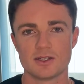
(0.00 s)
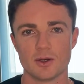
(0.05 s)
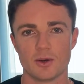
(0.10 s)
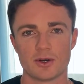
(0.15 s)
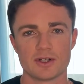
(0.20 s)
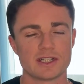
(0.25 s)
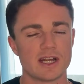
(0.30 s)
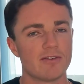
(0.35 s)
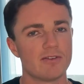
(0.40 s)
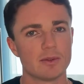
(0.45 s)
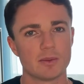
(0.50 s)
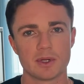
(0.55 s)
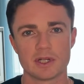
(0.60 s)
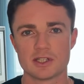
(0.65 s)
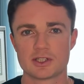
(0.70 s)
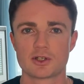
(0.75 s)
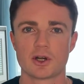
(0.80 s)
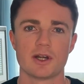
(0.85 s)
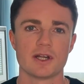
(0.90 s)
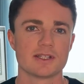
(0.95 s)
owners, everybody's
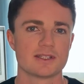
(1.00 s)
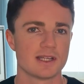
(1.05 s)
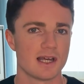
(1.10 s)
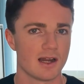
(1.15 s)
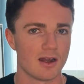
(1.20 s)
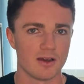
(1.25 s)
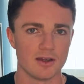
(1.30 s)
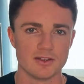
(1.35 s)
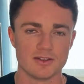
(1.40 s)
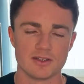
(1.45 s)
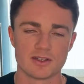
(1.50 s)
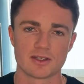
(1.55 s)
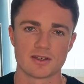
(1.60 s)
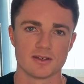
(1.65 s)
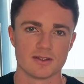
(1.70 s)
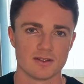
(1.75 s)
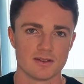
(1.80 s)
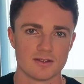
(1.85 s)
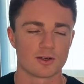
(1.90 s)
trying to sell high ticket,